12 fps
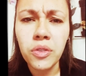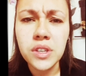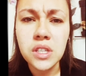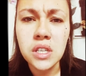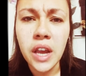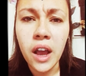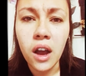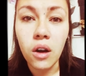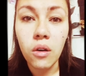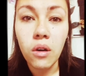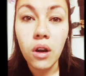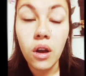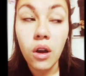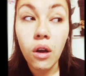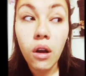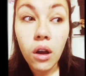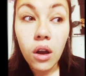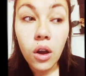this now?
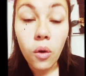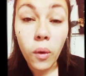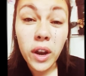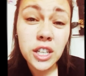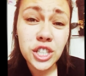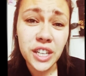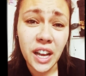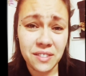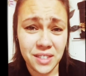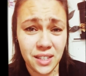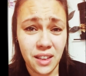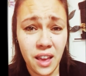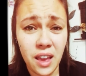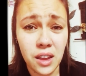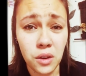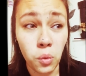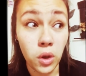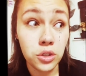What does she have to
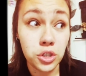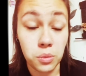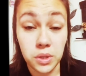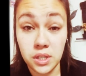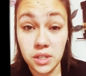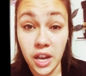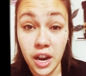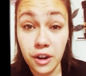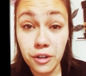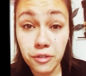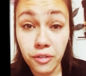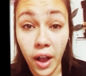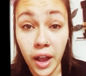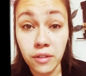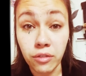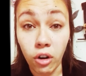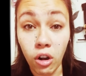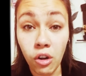gain? Well, she was terrified
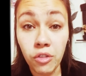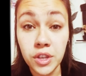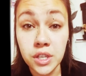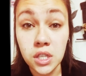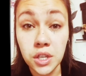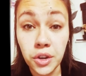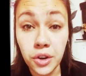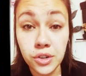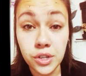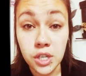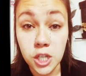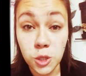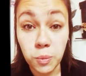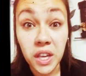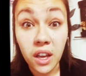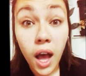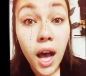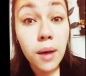for all these years to speak
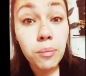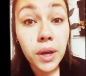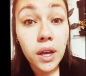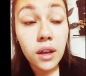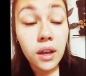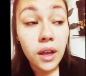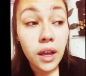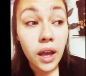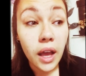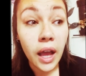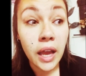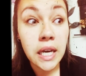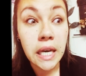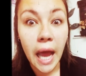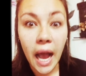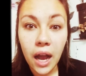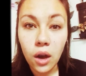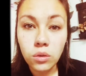up. And
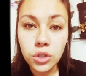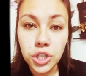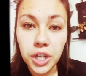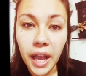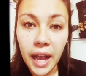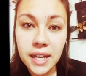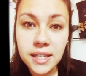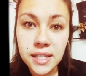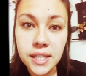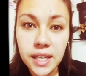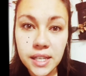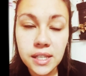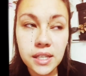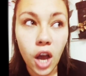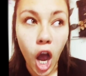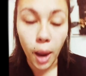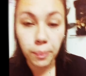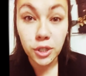now she has this
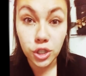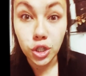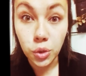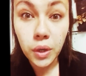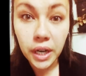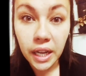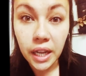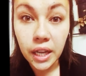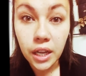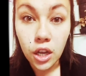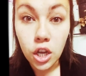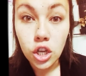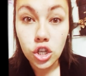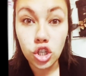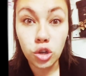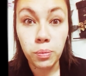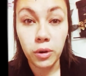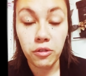opportunity
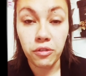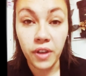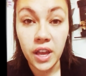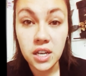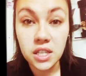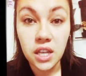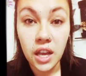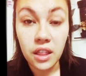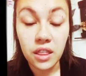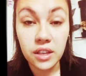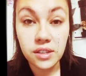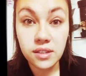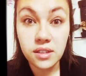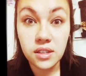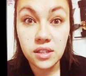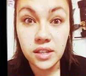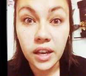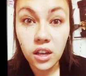to prevent this
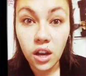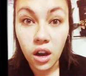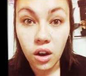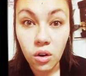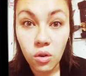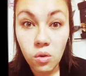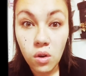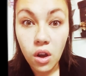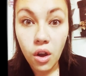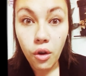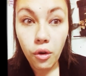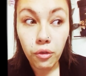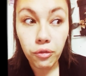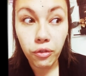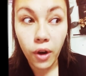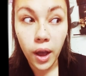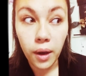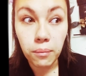sicko
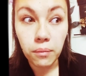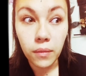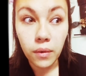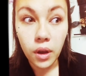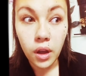from